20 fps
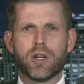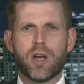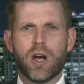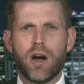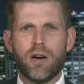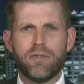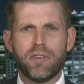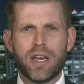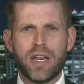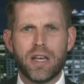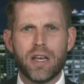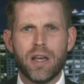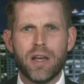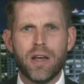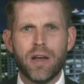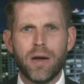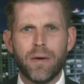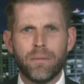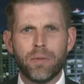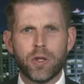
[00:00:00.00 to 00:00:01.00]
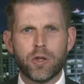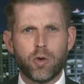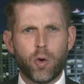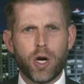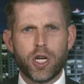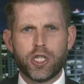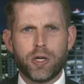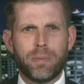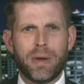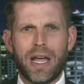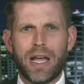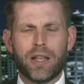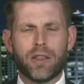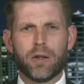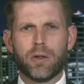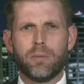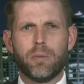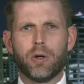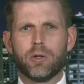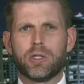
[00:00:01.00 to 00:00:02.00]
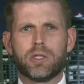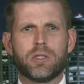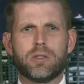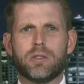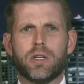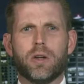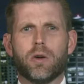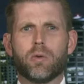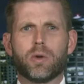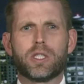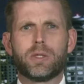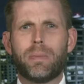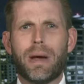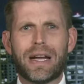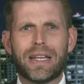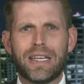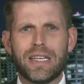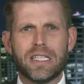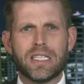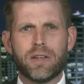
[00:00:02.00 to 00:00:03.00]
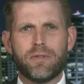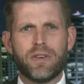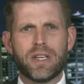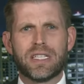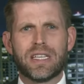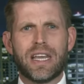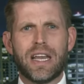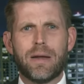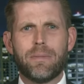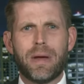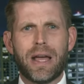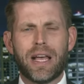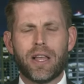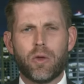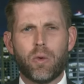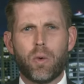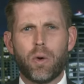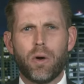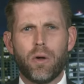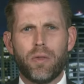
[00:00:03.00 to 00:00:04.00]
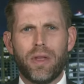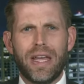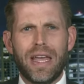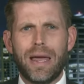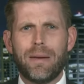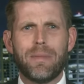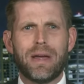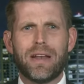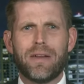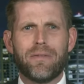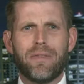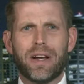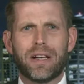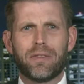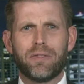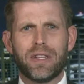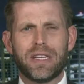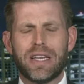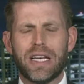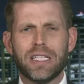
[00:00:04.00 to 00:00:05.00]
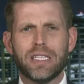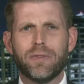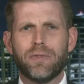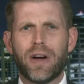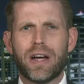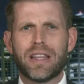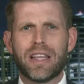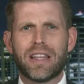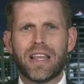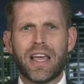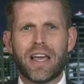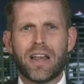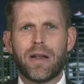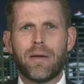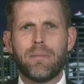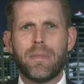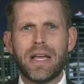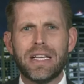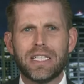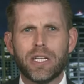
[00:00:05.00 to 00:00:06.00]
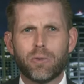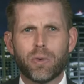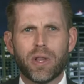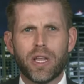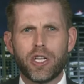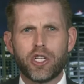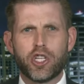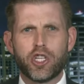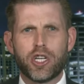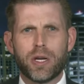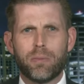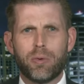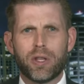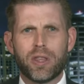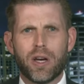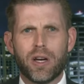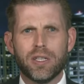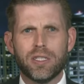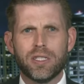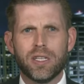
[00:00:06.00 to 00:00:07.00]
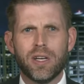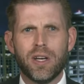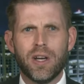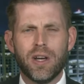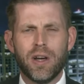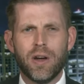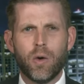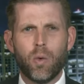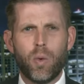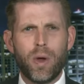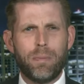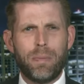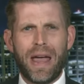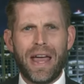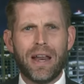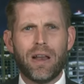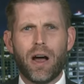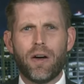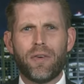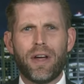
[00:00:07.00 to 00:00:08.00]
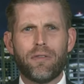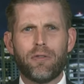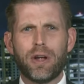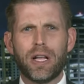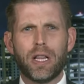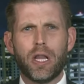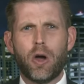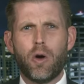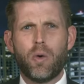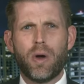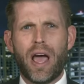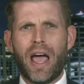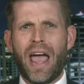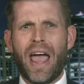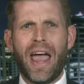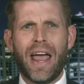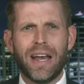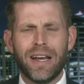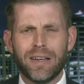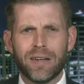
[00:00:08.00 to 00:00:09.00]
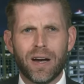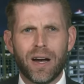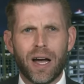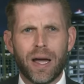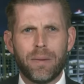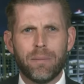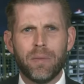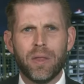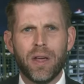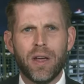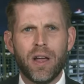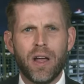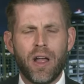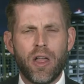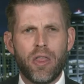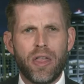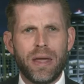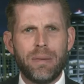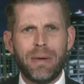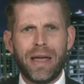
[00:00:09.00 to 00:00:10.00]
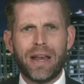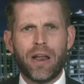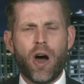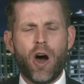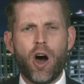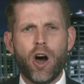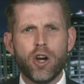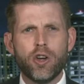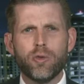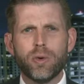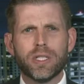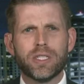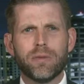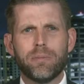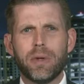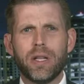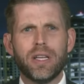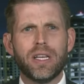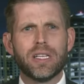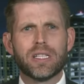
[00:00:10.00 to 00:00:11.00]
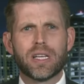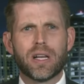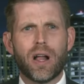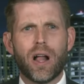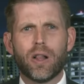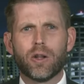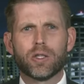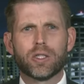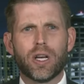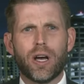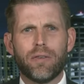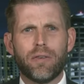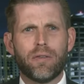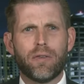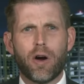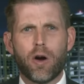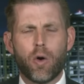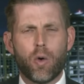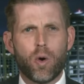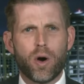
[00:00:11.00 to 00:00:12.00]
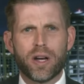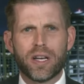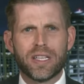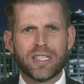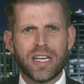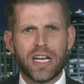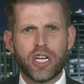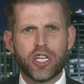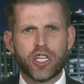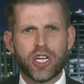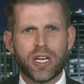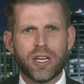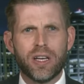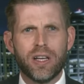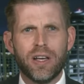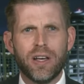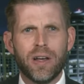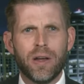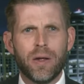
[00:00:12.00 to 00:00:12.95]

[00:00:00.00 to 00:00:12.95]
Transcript: a covenant. Deutsche Bank, they're the most, you know, respected and sophisticated bank in the world. They came in and effectively testified that they had an amazing relationship with us. We paid off every loan ahead of time. They made hundreds of millions of dollars off of our organization.